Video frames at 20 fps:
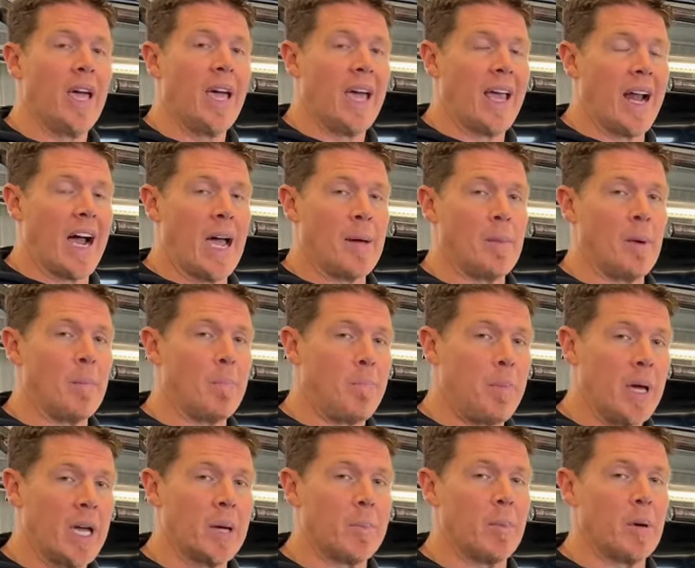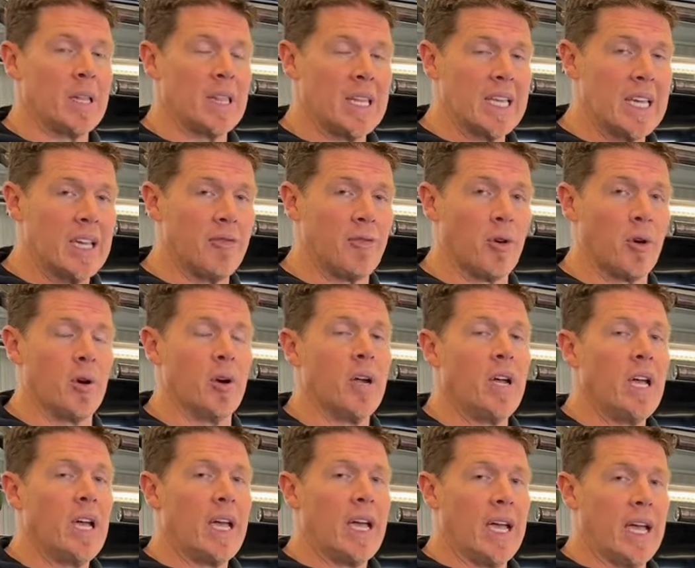and I am a big believer
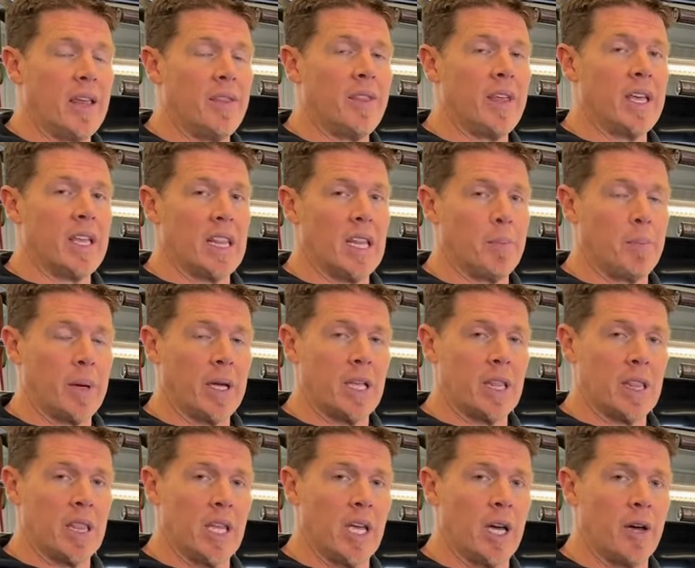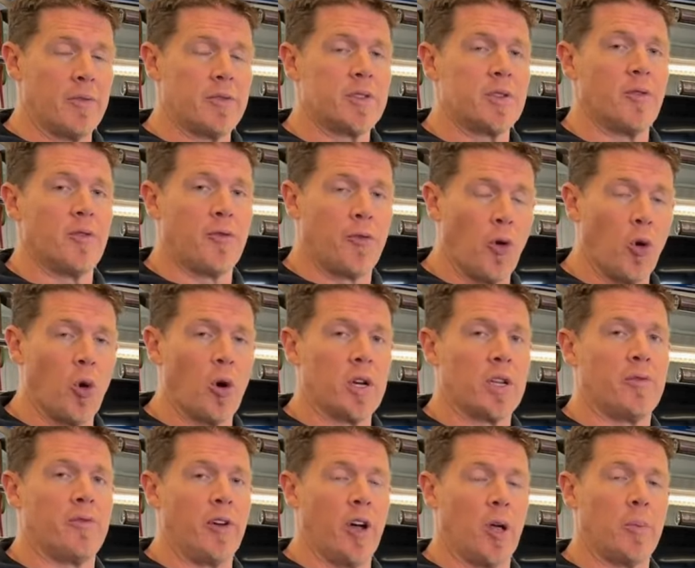in the Olympic lifts for
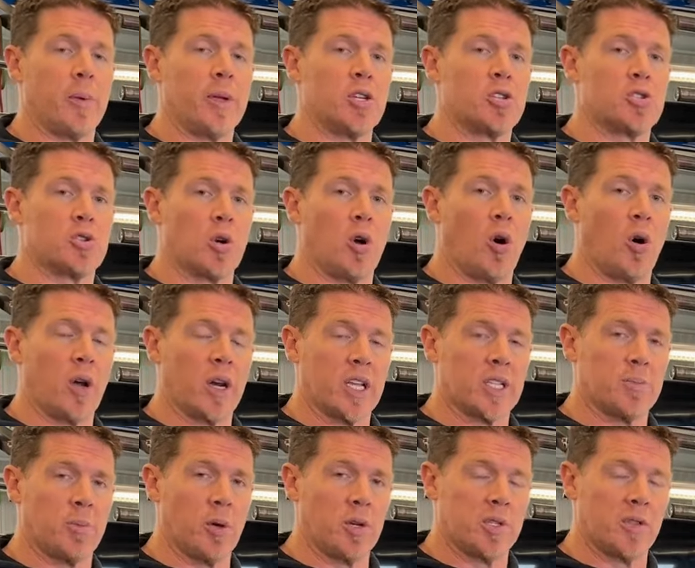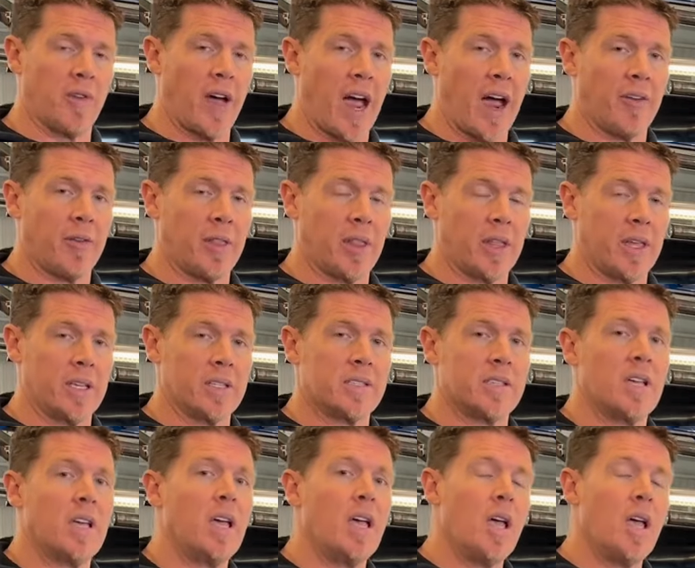developing strong and explosive athletes.